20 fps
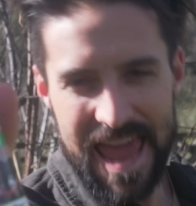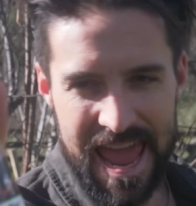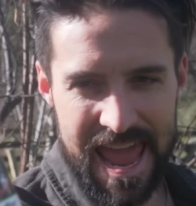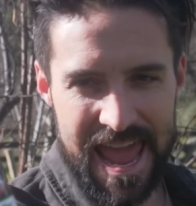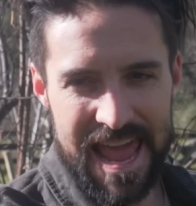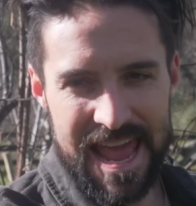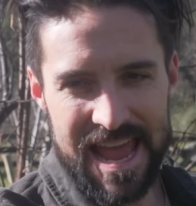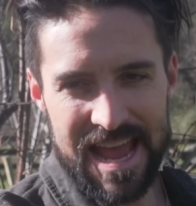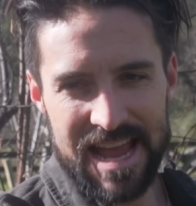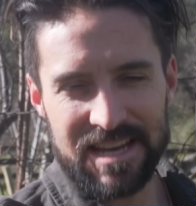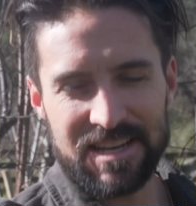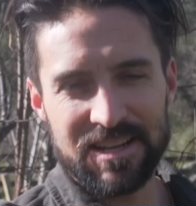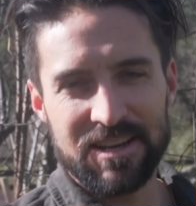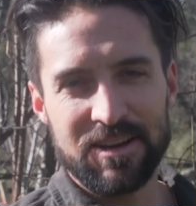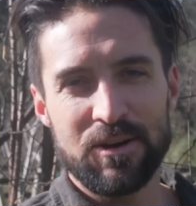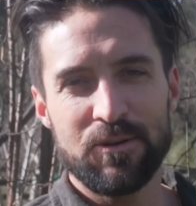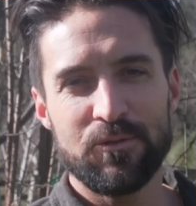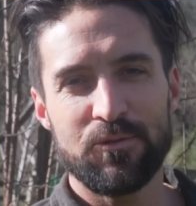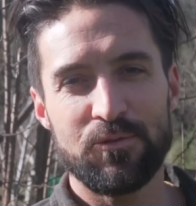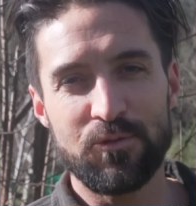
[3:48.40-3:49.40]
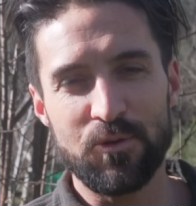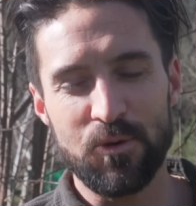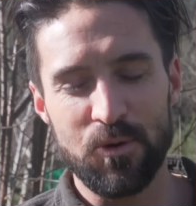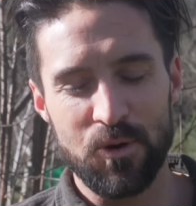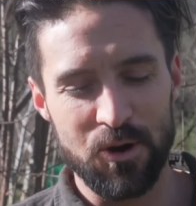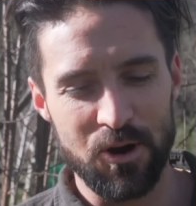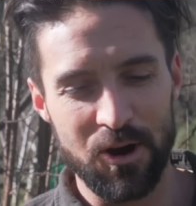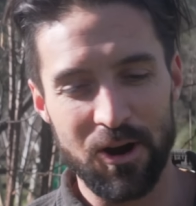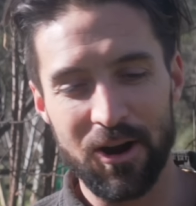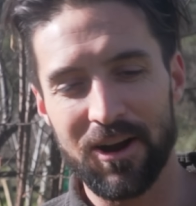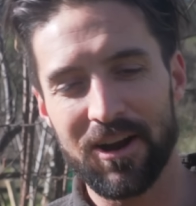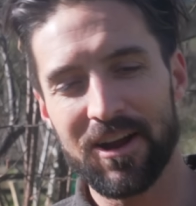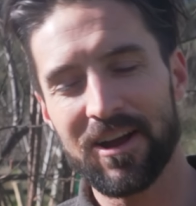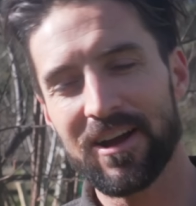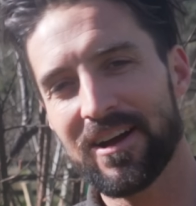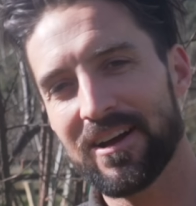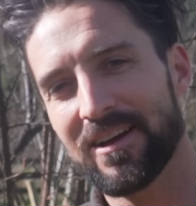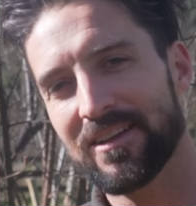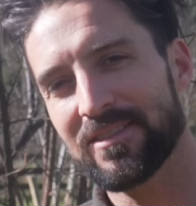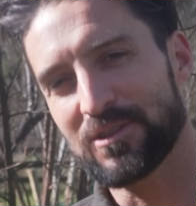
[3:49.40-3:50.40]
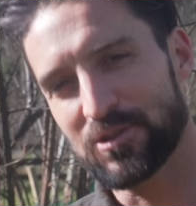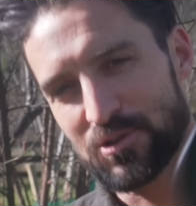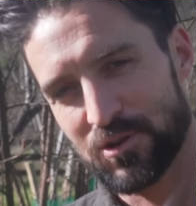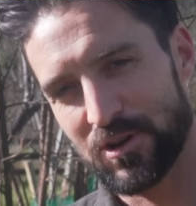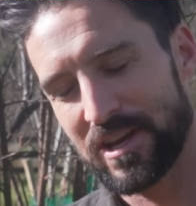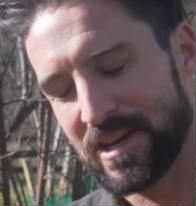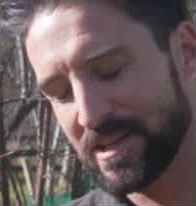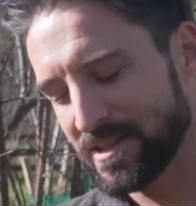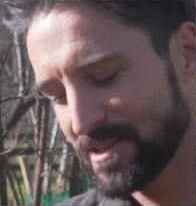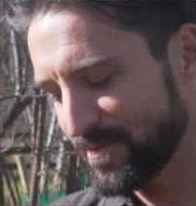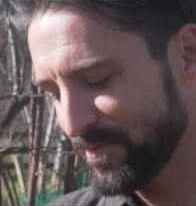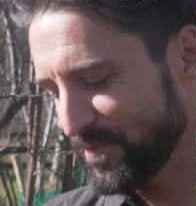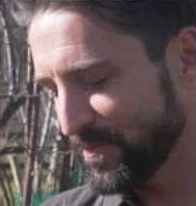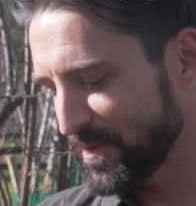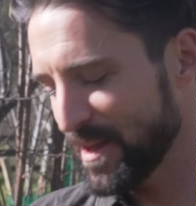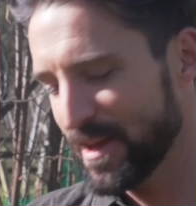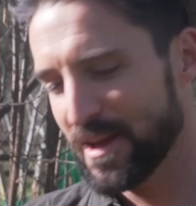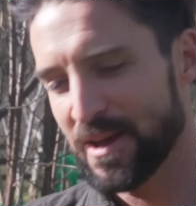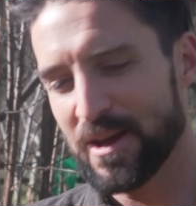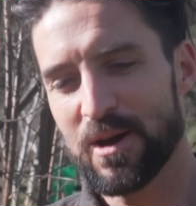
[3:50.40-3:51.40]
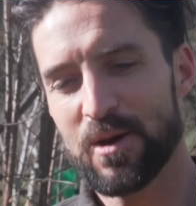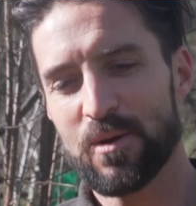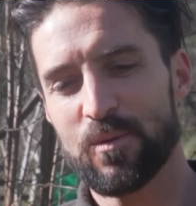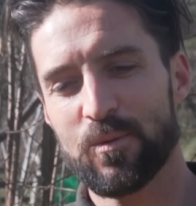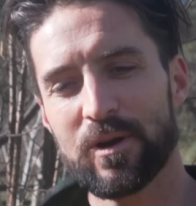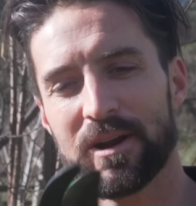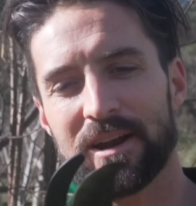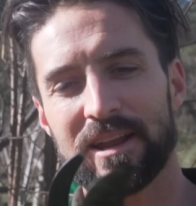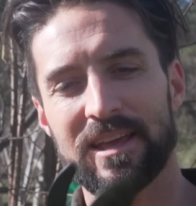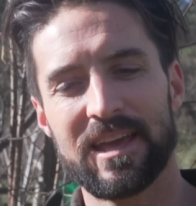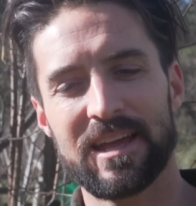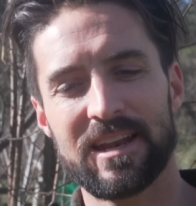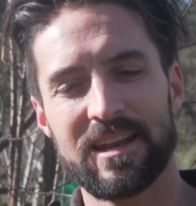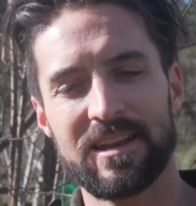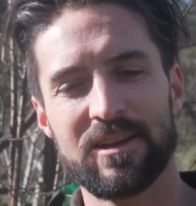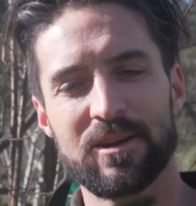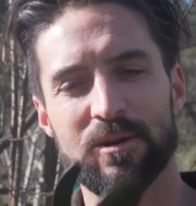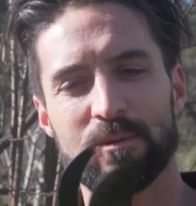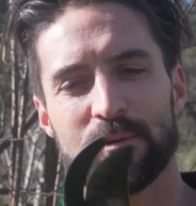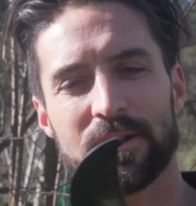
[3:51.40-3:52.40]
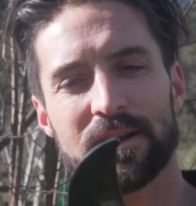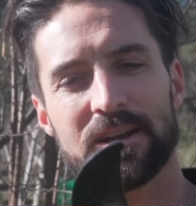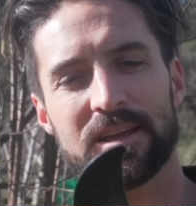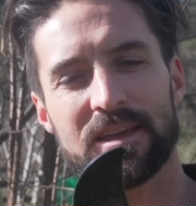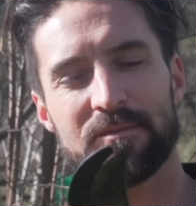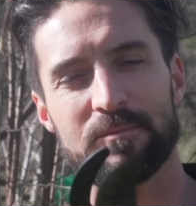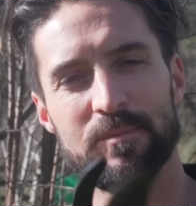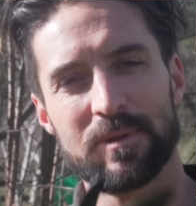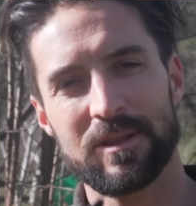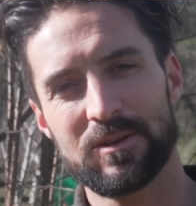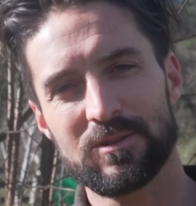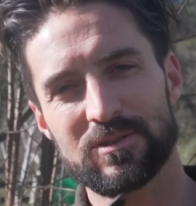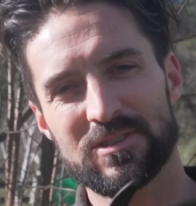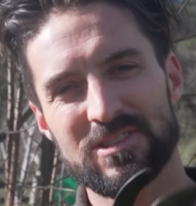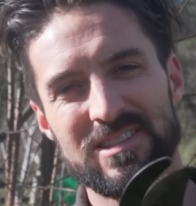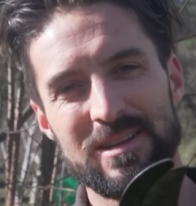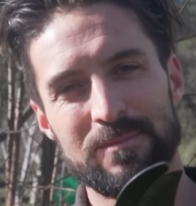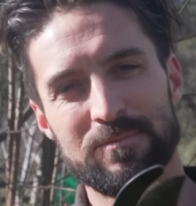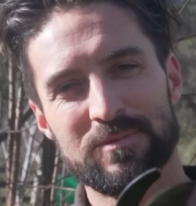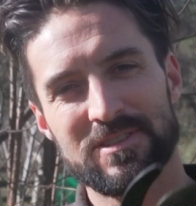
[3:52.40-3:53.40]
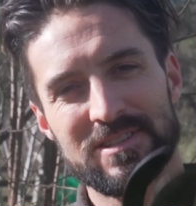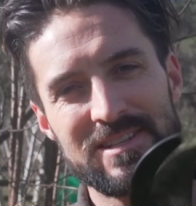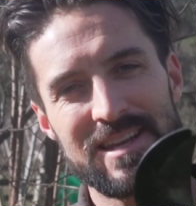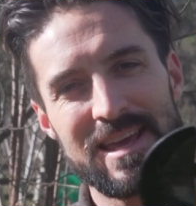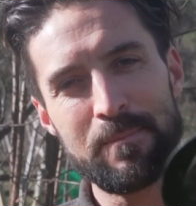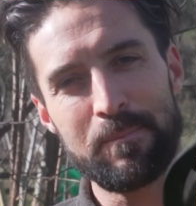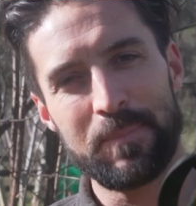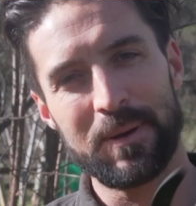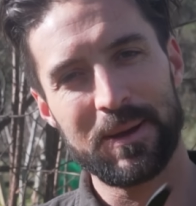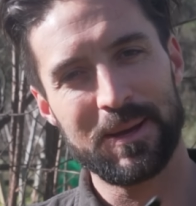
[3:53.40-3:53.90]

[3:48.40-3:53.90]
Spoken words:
aid for trees. We're gonna get in here, we're gonna give them a little snip snip,